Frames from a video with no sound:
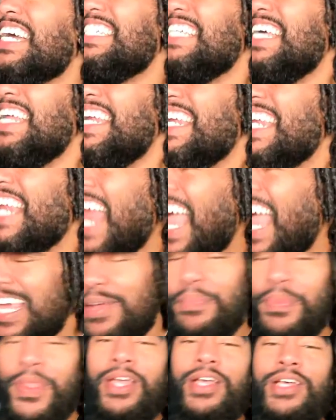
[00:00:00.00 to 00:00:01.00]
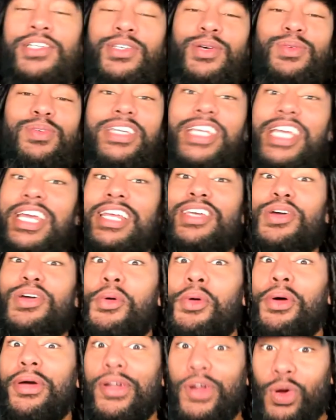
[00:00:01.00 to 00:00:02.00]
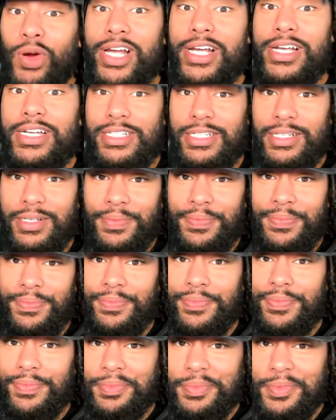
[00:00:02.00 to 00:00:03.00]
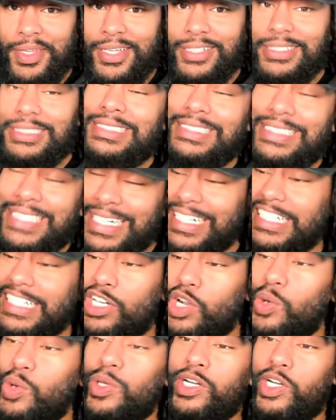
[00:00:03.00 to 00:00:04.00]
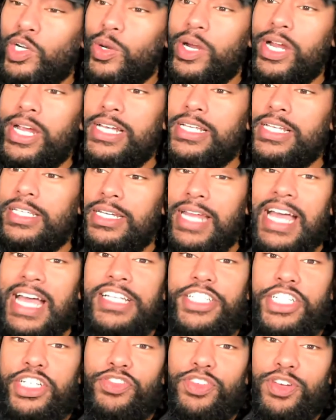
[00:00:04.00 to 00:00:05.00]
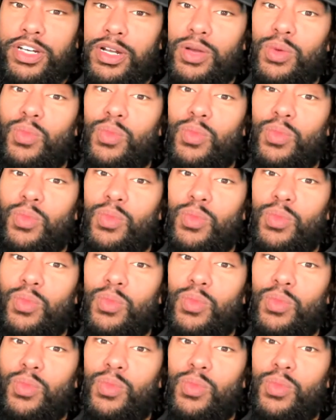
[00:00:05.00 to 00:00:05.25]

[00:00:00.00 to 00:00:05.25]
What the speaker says: tonight. So Diddy going crazy. And that's just for them